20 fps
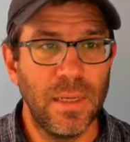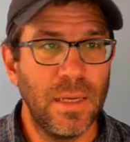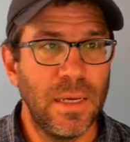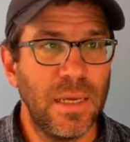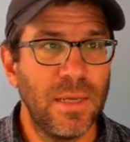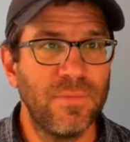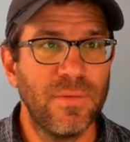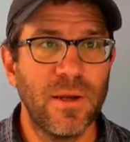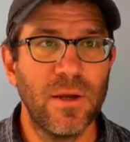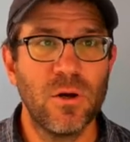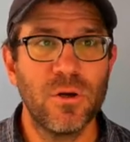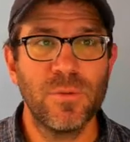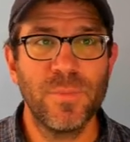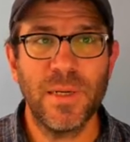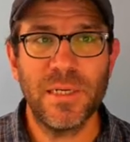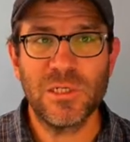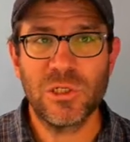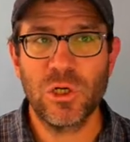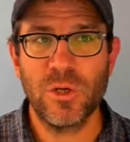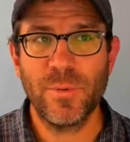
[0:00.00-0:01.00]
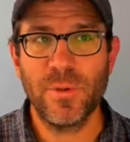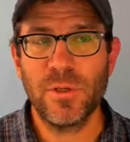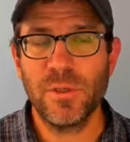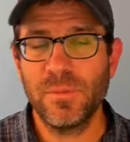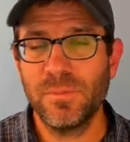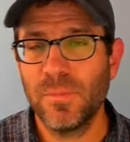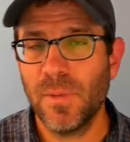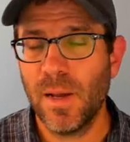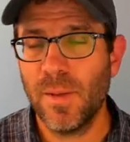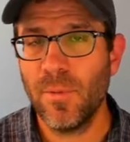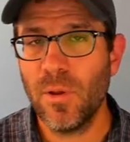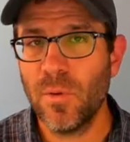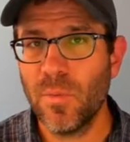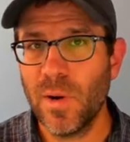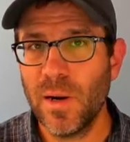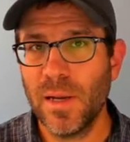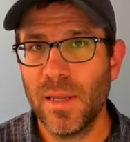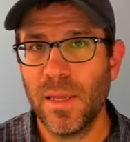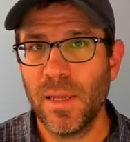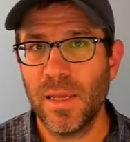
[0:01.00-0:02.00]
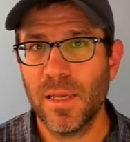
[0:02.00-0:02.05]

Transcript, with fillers: If I go to my terminal, I'm already